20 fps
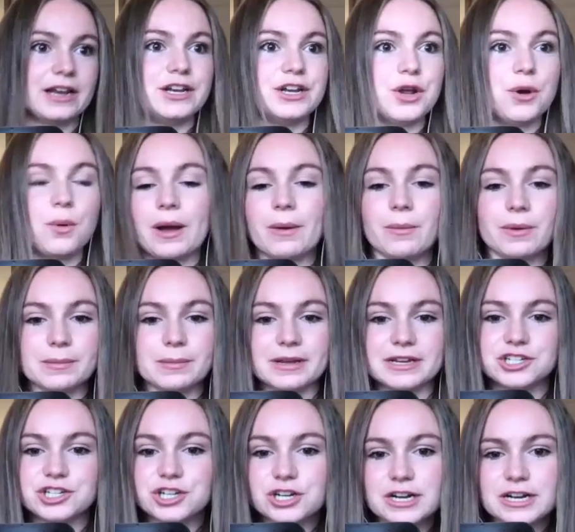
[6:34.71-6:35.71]
I know I want to
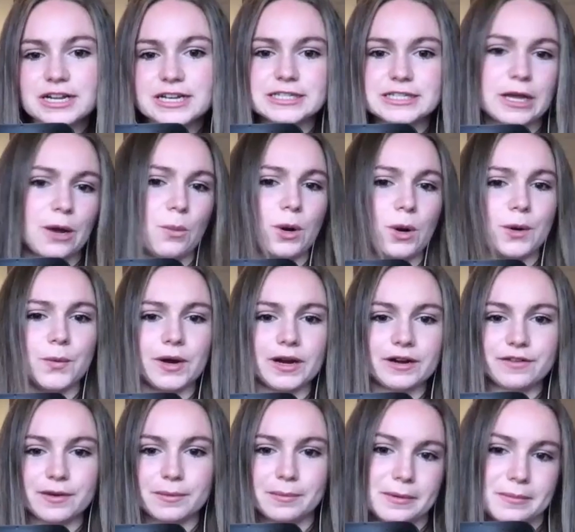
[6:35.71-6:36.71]
be a journalist, I want to
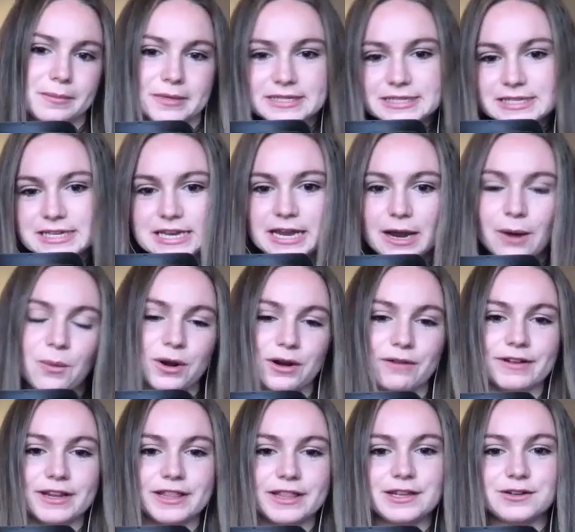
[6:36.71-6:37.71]
work for BBC, I want
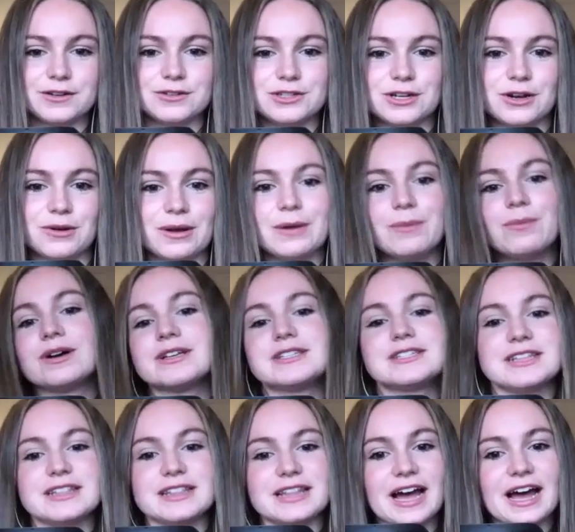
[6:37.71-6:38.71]
to read the news. It
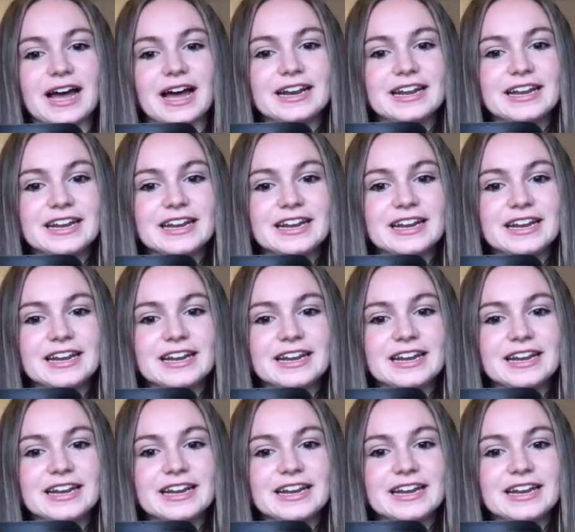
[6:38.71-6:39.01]
wasn't that.